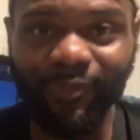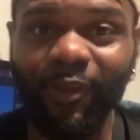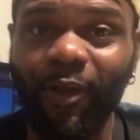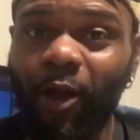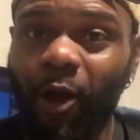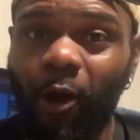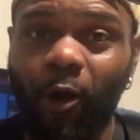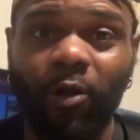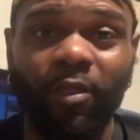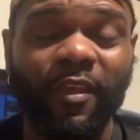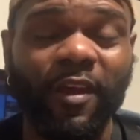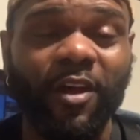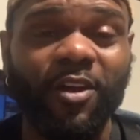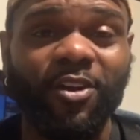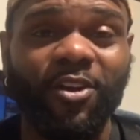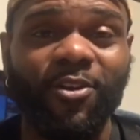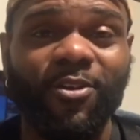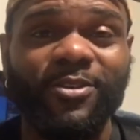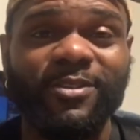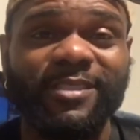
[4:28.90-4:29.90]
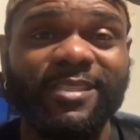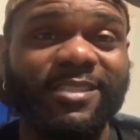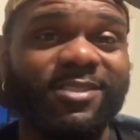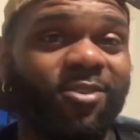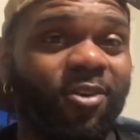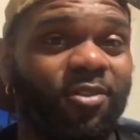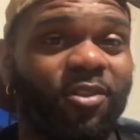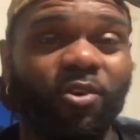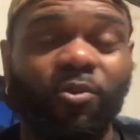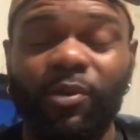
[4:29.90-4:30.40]
All the occurrences, all
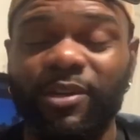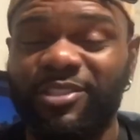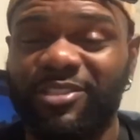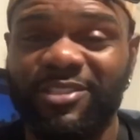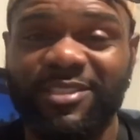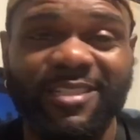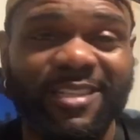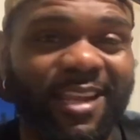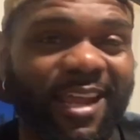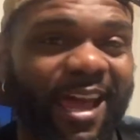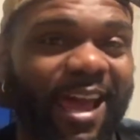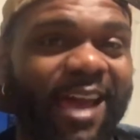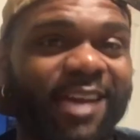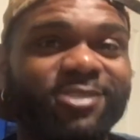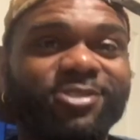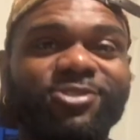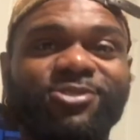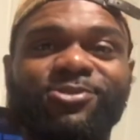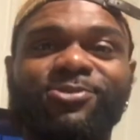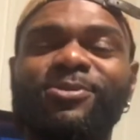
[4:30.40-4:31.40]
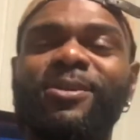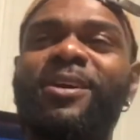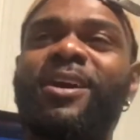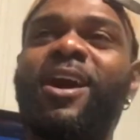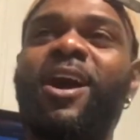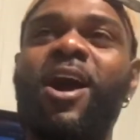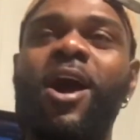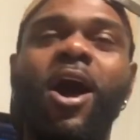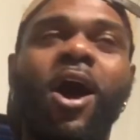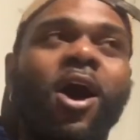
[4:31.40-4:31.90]
the questions that I asked you.
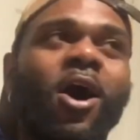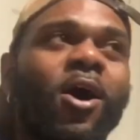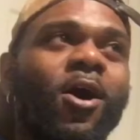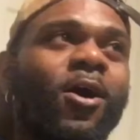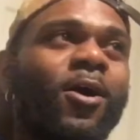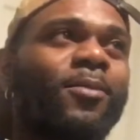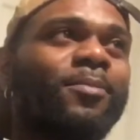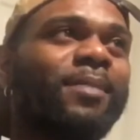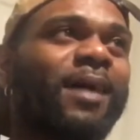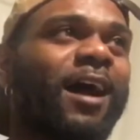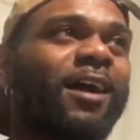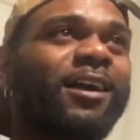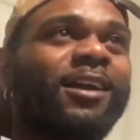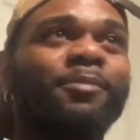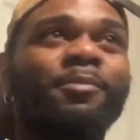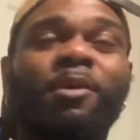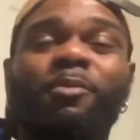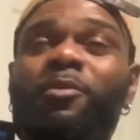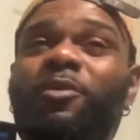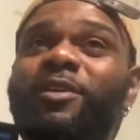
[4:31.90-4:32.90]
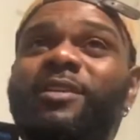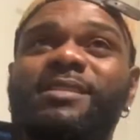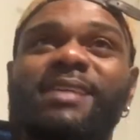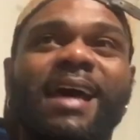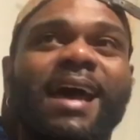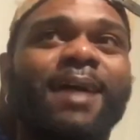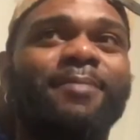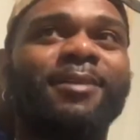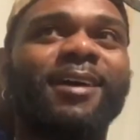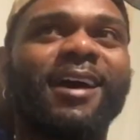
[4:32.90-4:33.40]
I can remember a
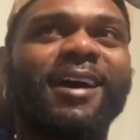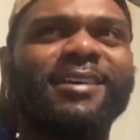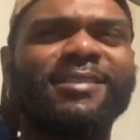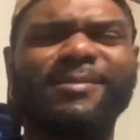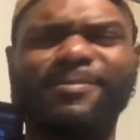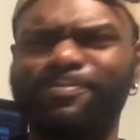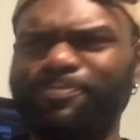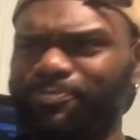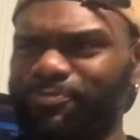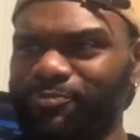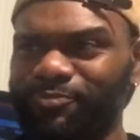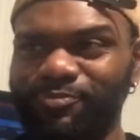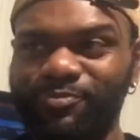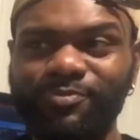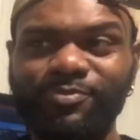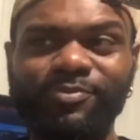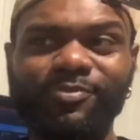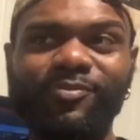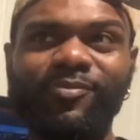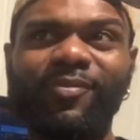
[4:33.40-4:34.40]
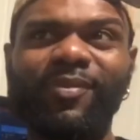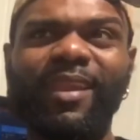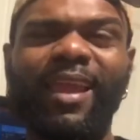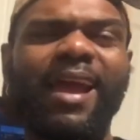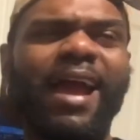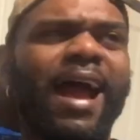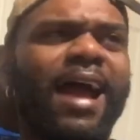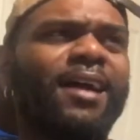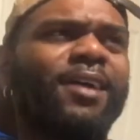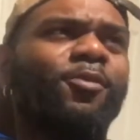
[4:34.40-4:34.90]
time, guys,
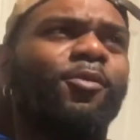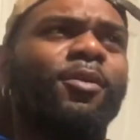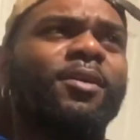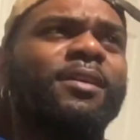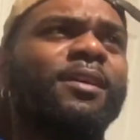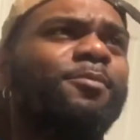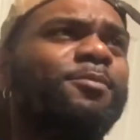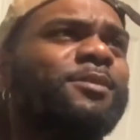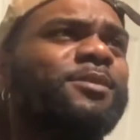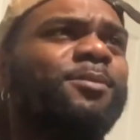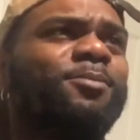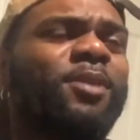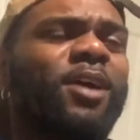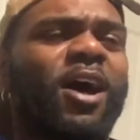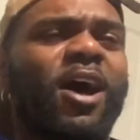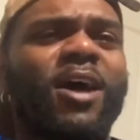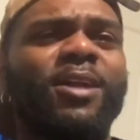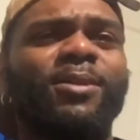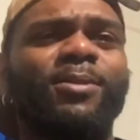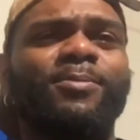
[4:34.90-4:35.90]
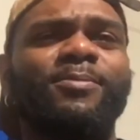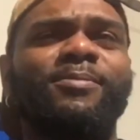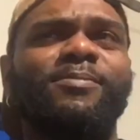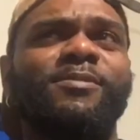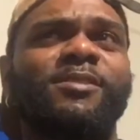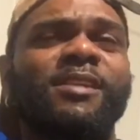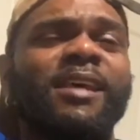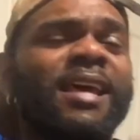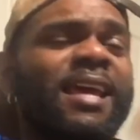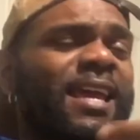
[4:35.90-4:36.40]
it was some condoms
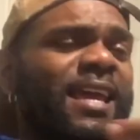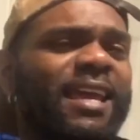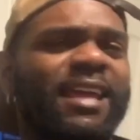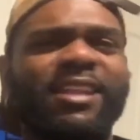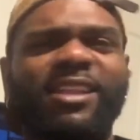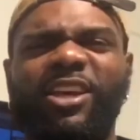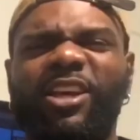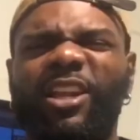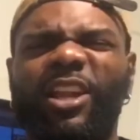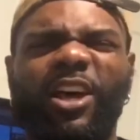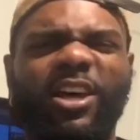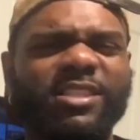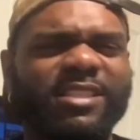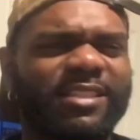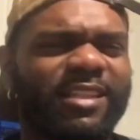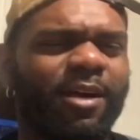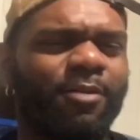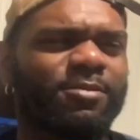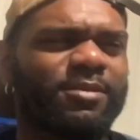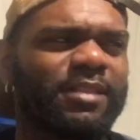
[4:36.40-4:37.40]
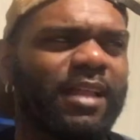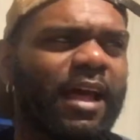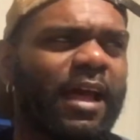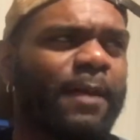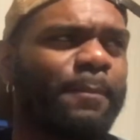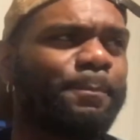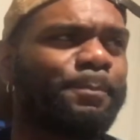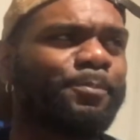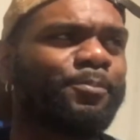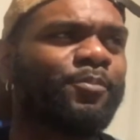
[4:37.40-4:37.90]
in the closet, and I was like,
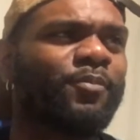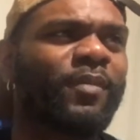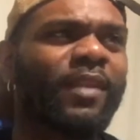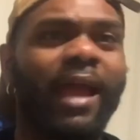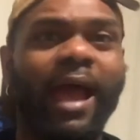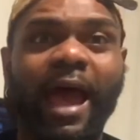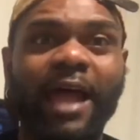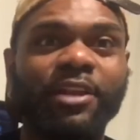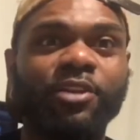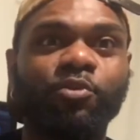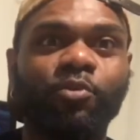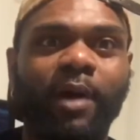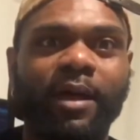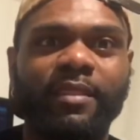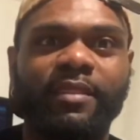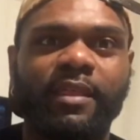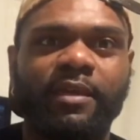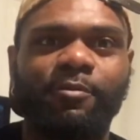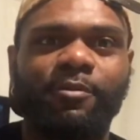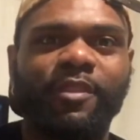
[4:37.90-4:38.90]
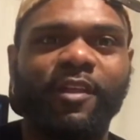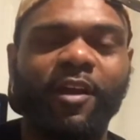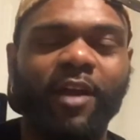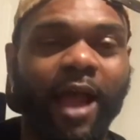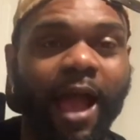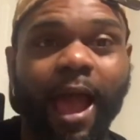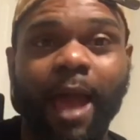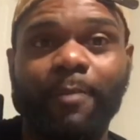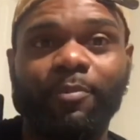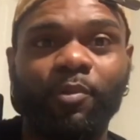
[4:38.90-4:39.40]
I knew they were there.
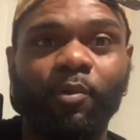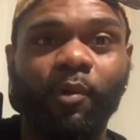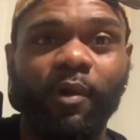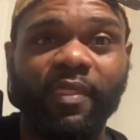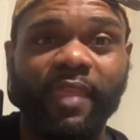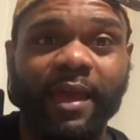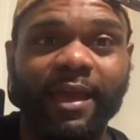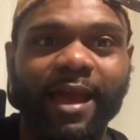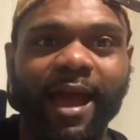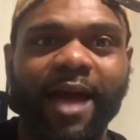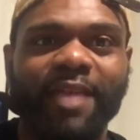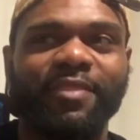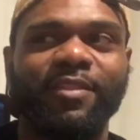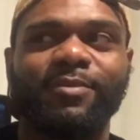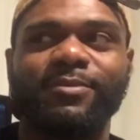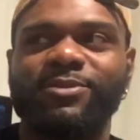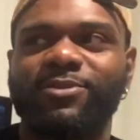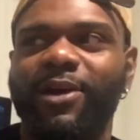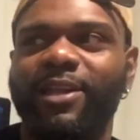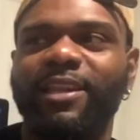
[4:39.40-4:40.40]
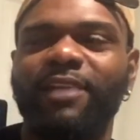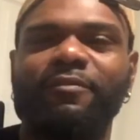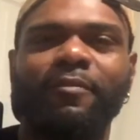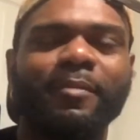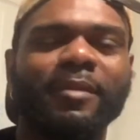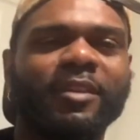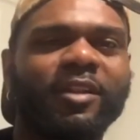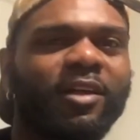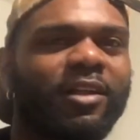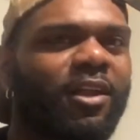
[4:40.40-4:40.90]
I'm the one that got them, so I left them in
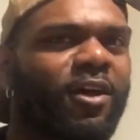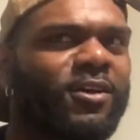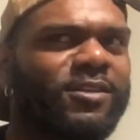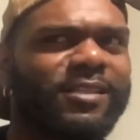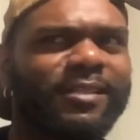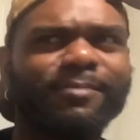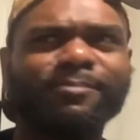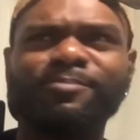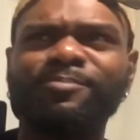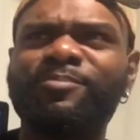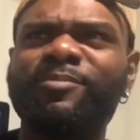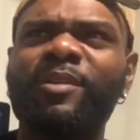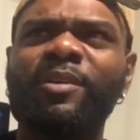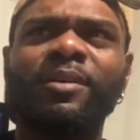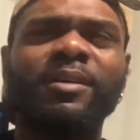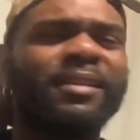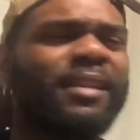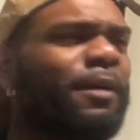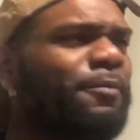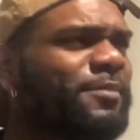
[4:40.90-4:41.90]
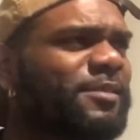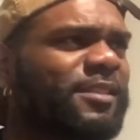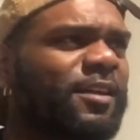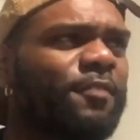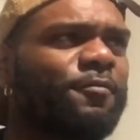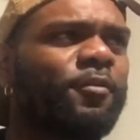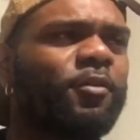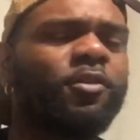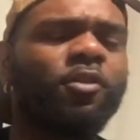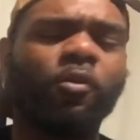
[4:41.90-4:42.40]
the closet. They was there
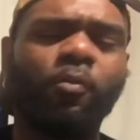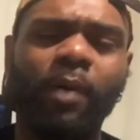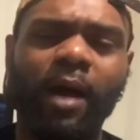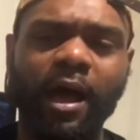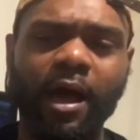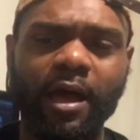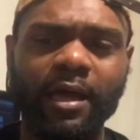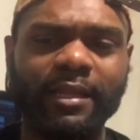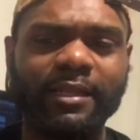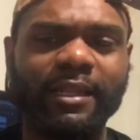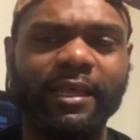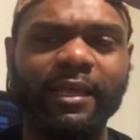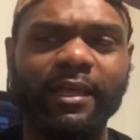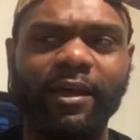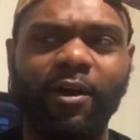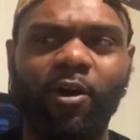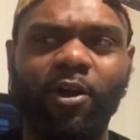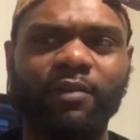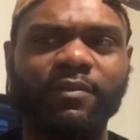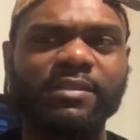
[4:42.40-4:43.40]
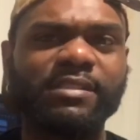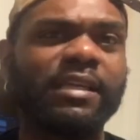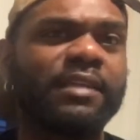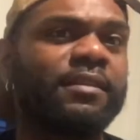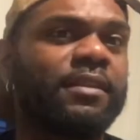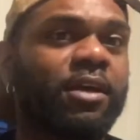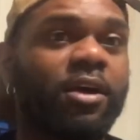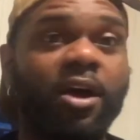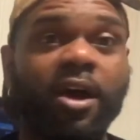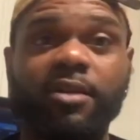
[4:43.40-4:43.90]
for a little while, and then all of a sudden
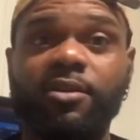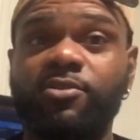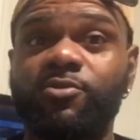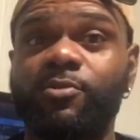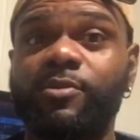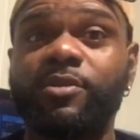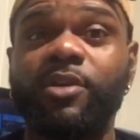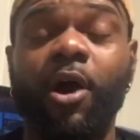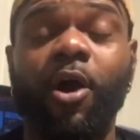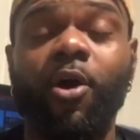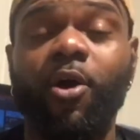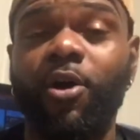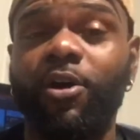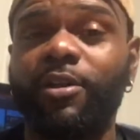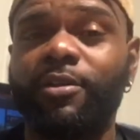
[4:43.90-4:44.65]
the condoms was gone.